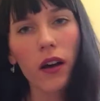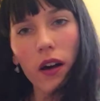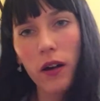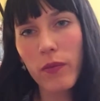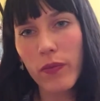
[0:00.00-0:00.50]

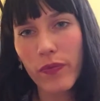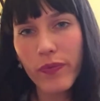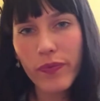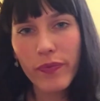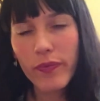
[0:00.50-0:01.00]
And
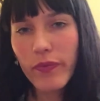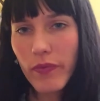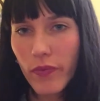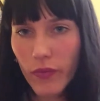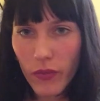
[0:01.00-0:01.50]

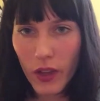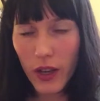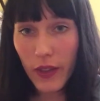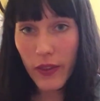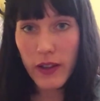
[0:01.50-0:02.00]

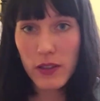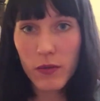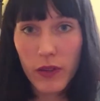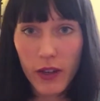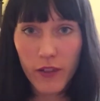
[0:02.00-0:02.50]
that's
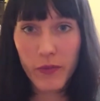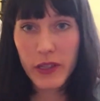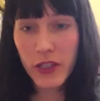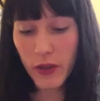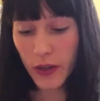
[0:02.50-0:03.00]
something I've
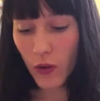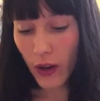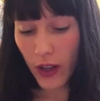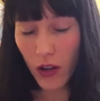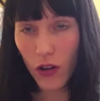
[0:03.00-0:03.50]
been doing
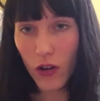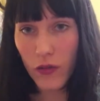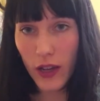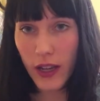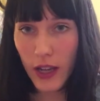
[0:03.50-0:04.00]
quite a lot
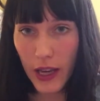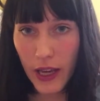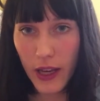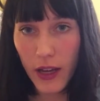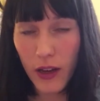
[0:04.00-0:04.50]
of lately.